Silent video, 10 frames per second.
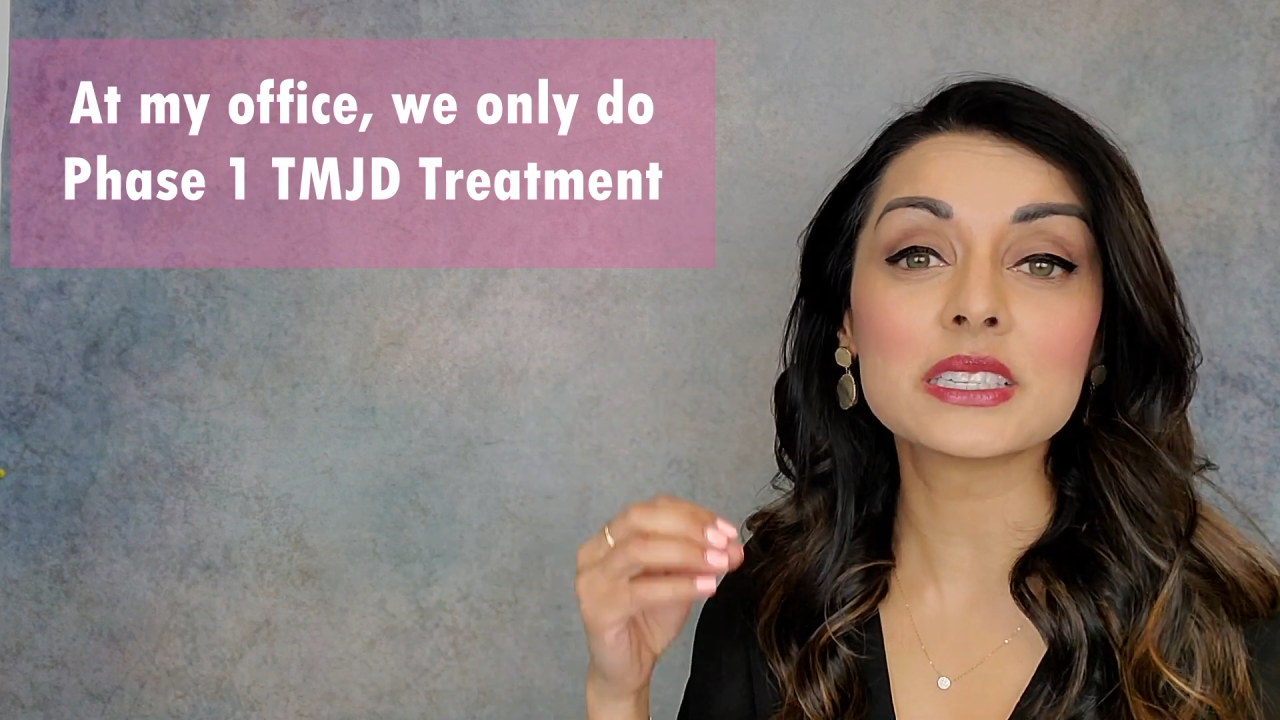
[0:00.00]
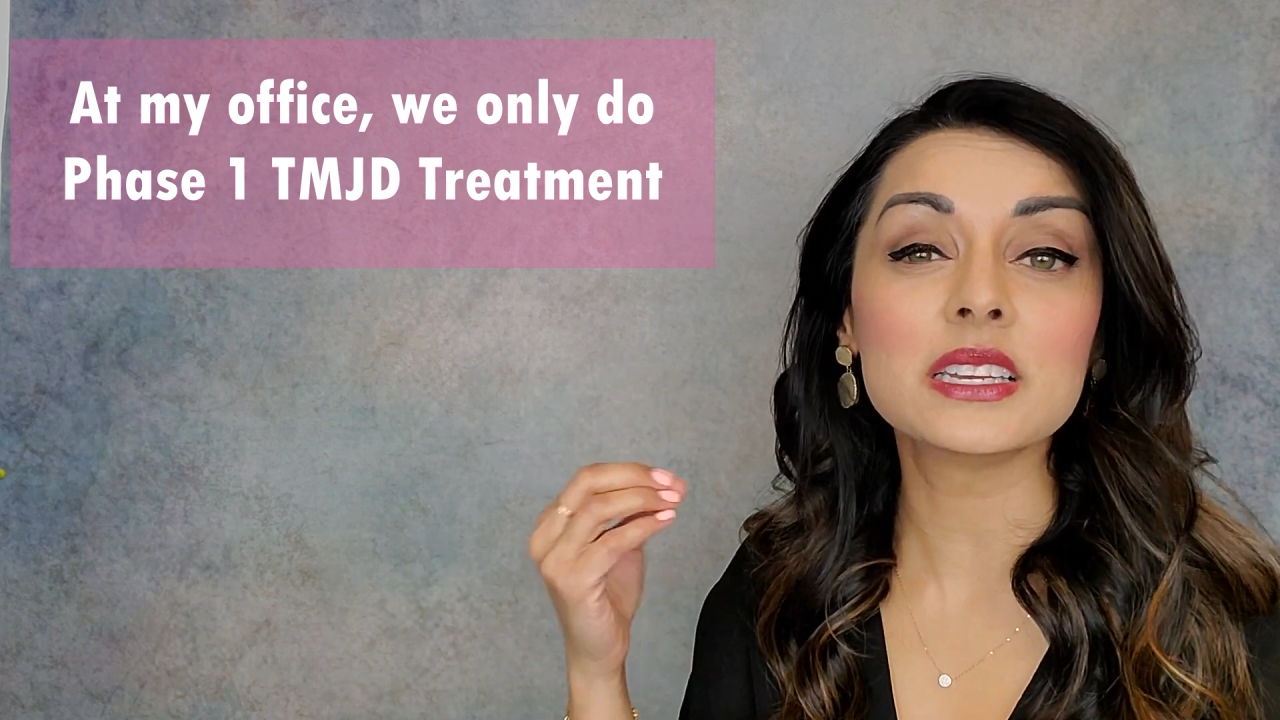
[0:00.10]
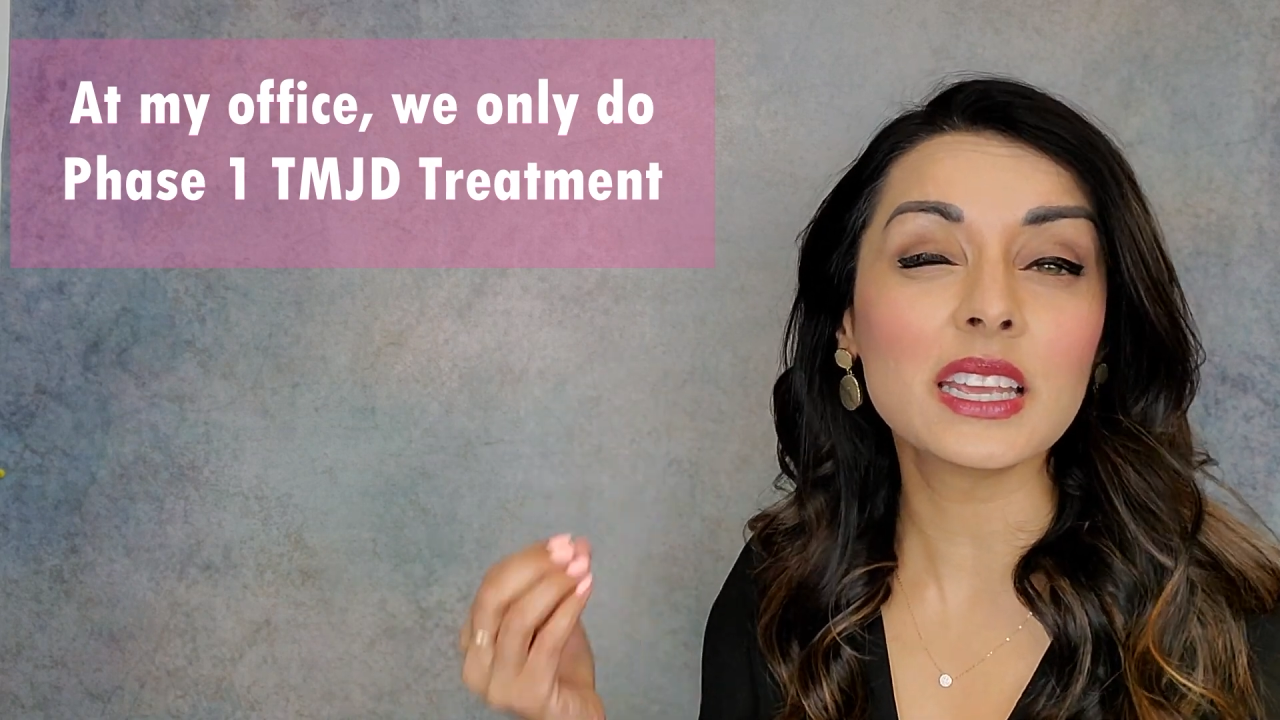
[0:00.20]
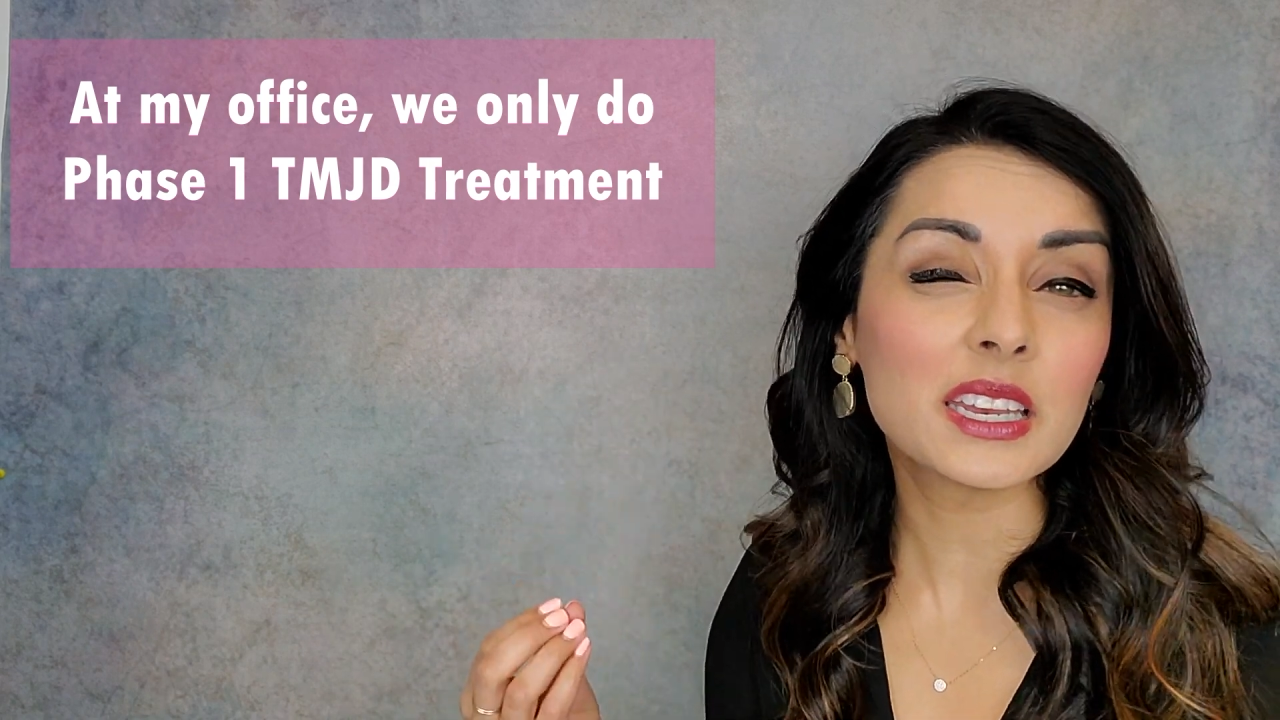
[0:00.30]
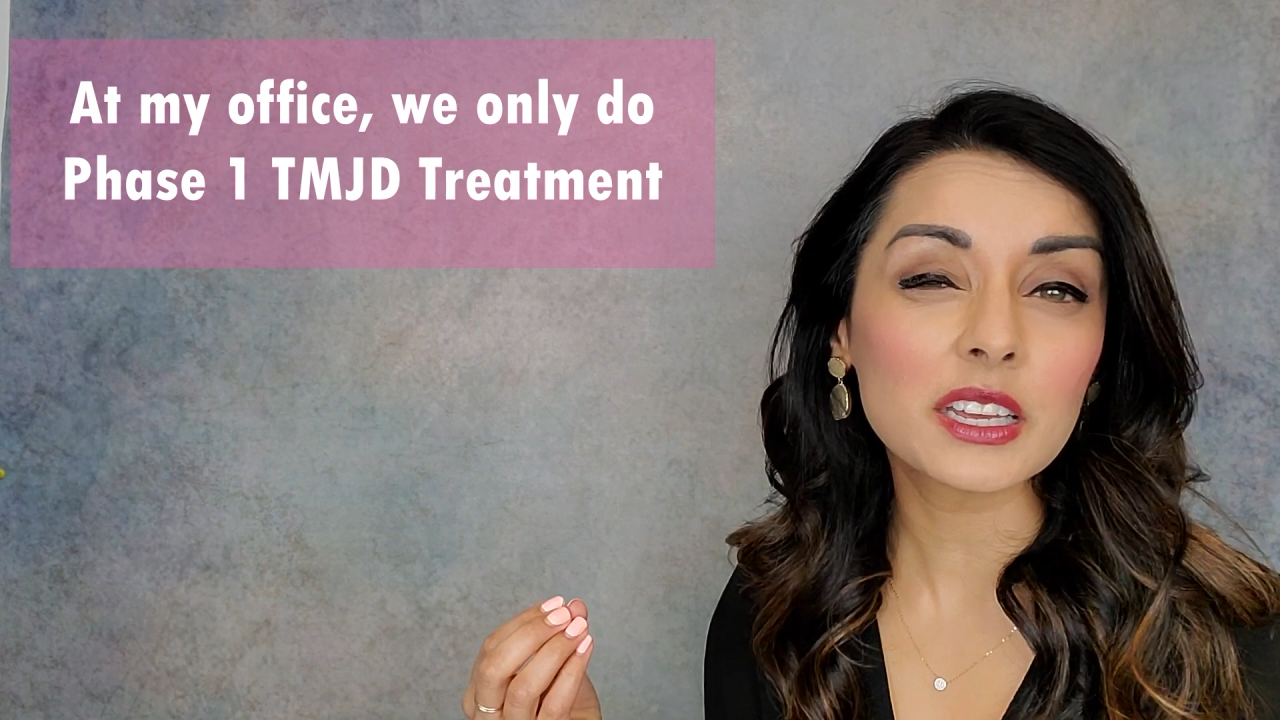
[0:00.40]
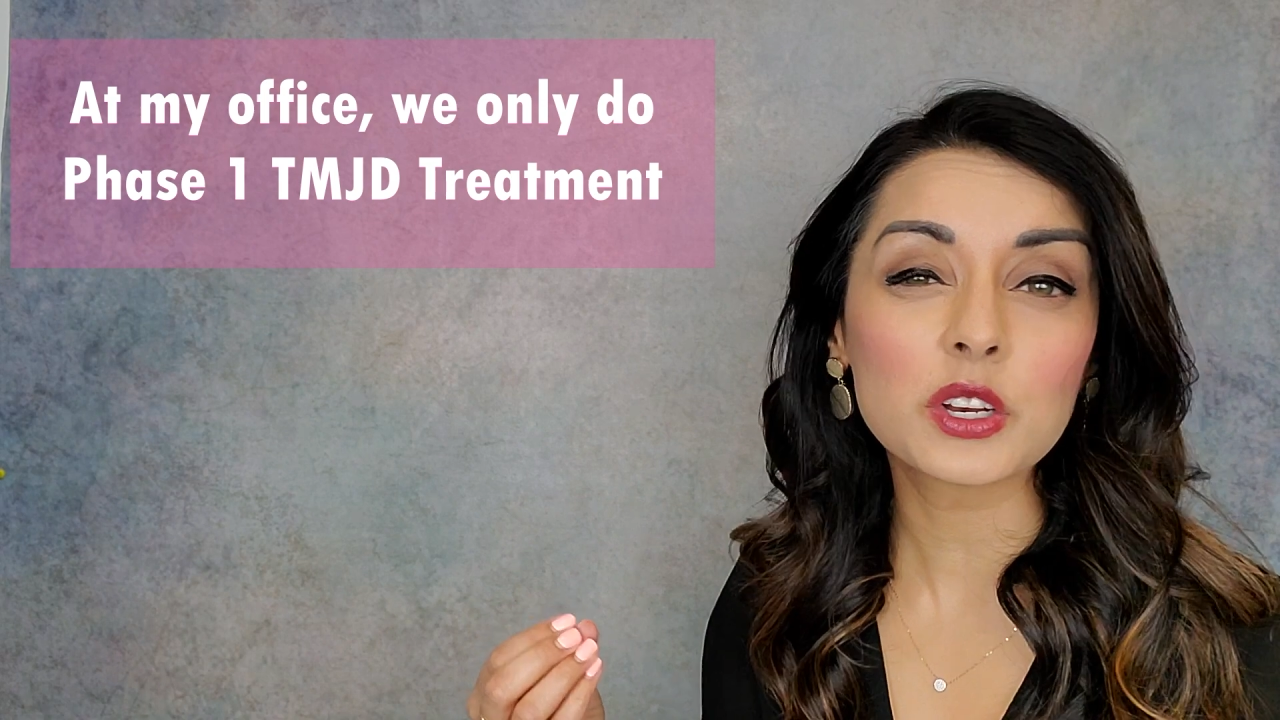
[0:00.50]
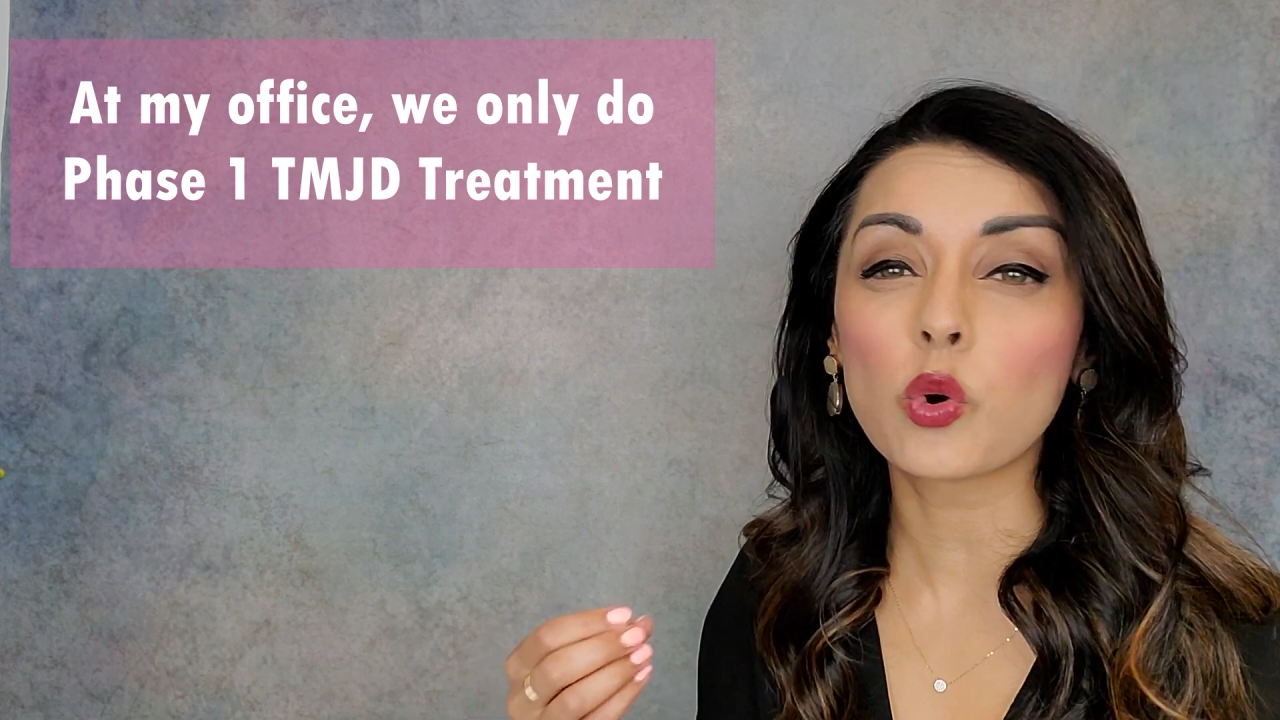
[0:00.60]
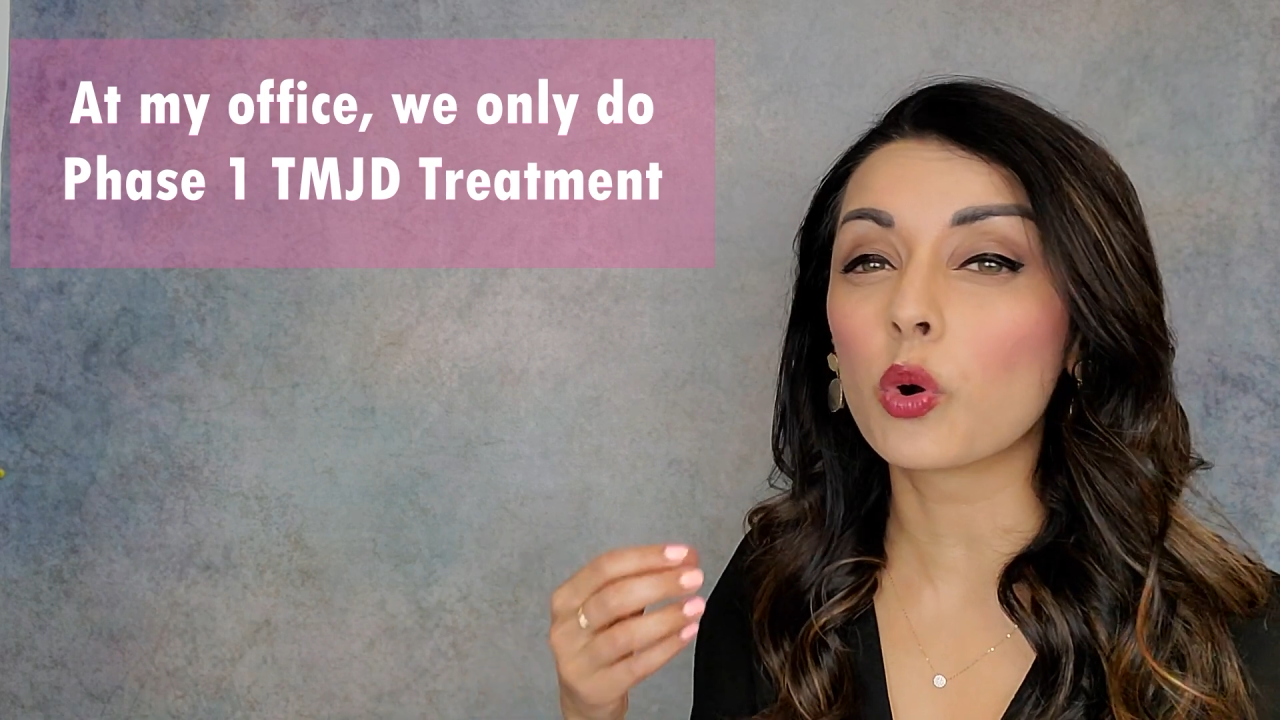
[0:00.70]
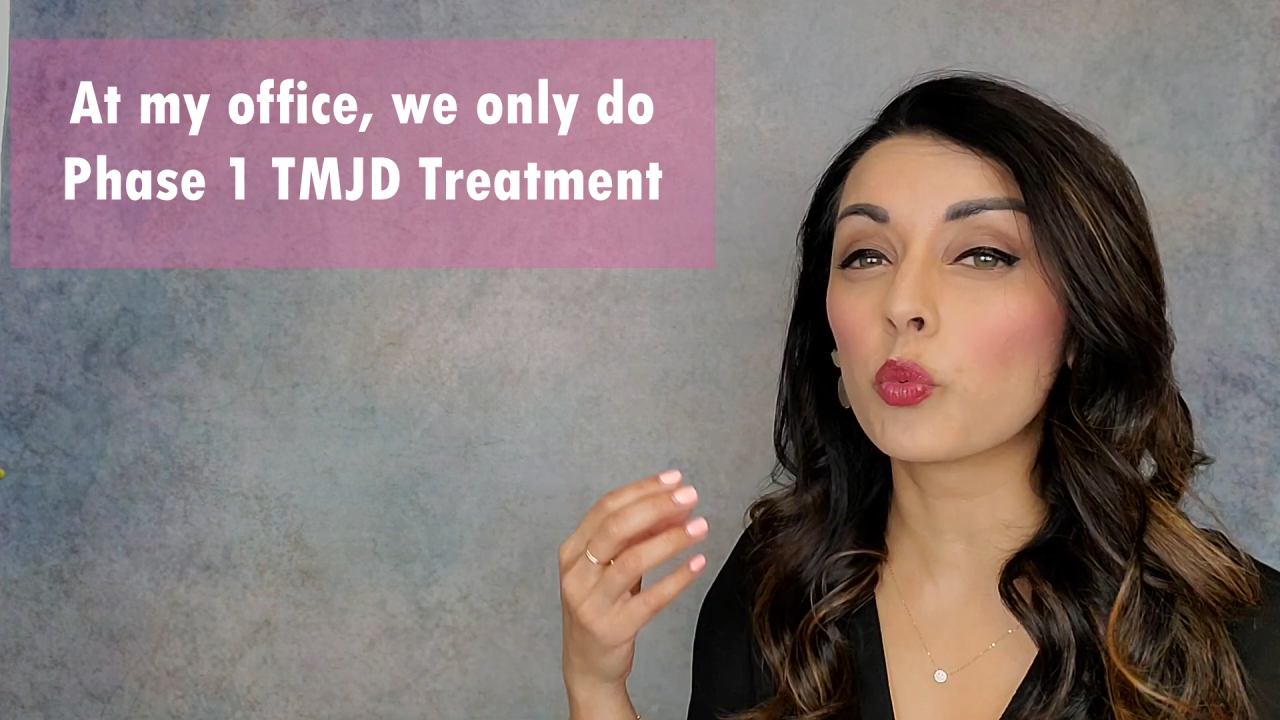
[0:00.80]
needed or